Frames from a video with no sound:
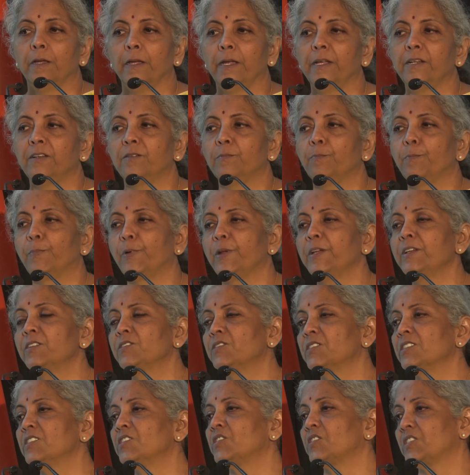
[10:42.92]
It
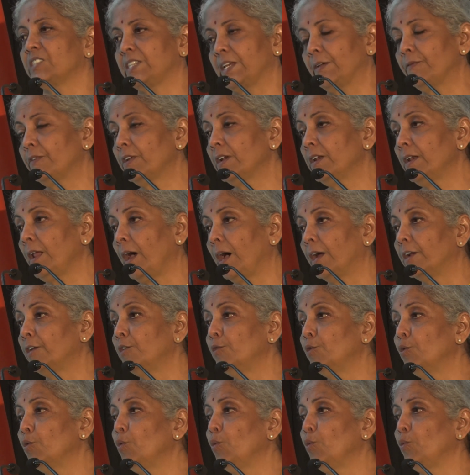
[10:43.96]
brings in several
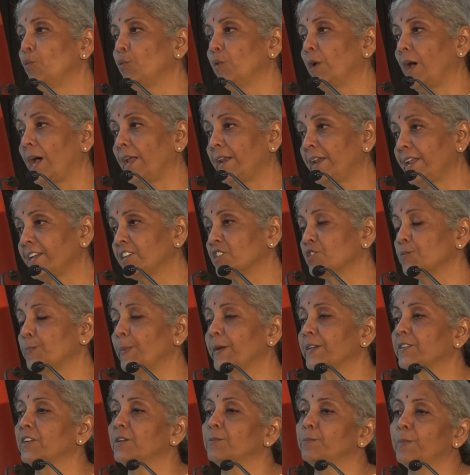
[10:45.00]
unknown,
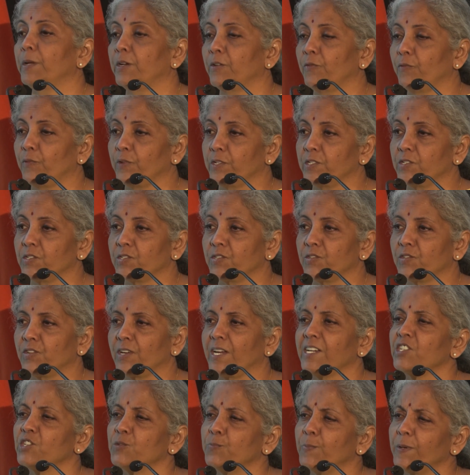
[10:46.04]
unexpected benefits.
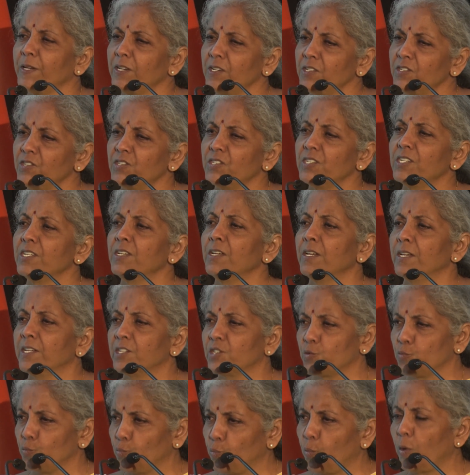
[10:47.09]
Transparency
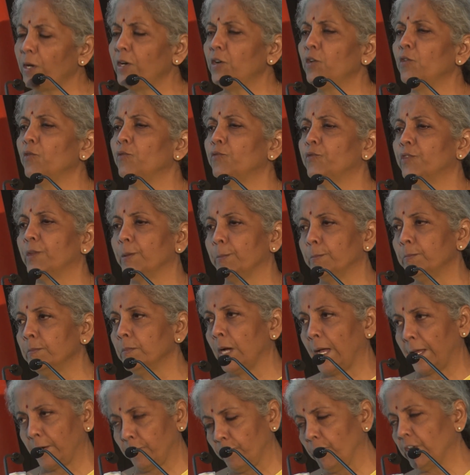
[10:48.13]
is one of them,
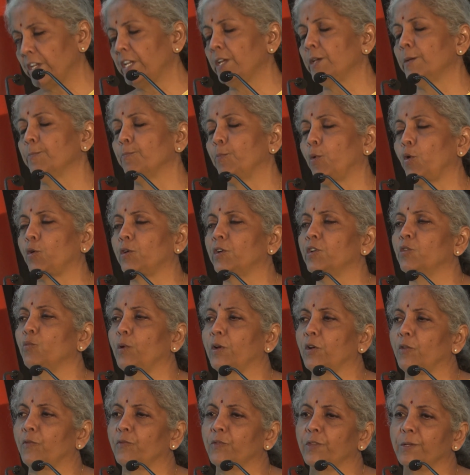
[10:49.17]
and very important
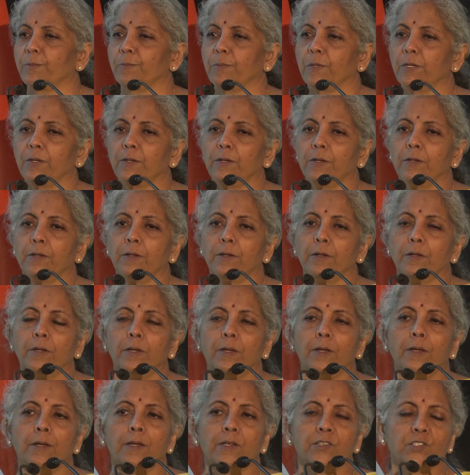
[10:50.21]
one of them.
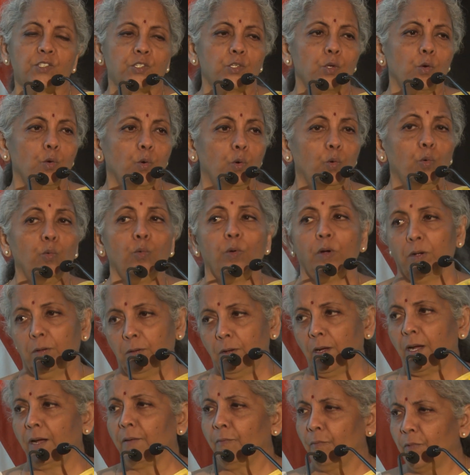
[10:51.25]
So
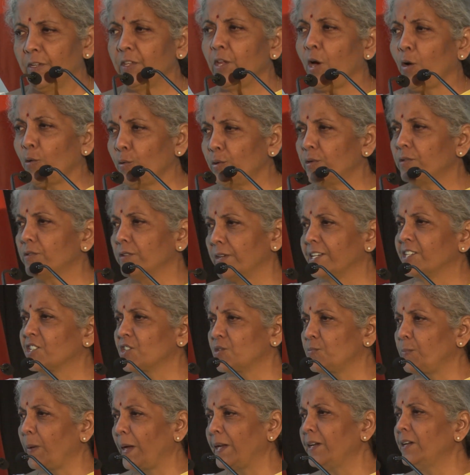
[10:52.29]
without
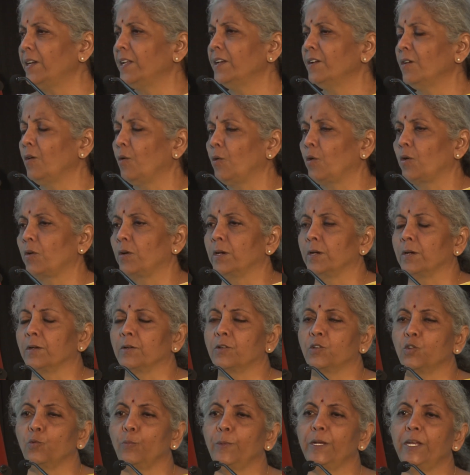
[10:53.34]
expanding on
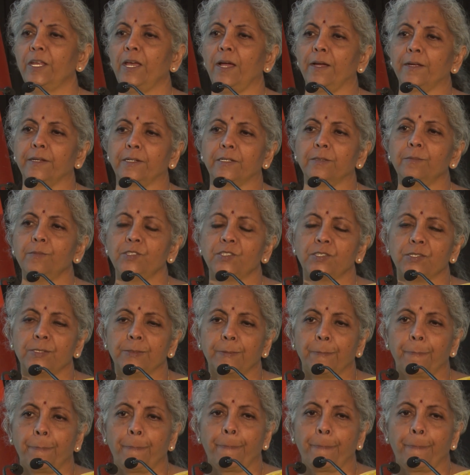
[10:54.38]
too many items,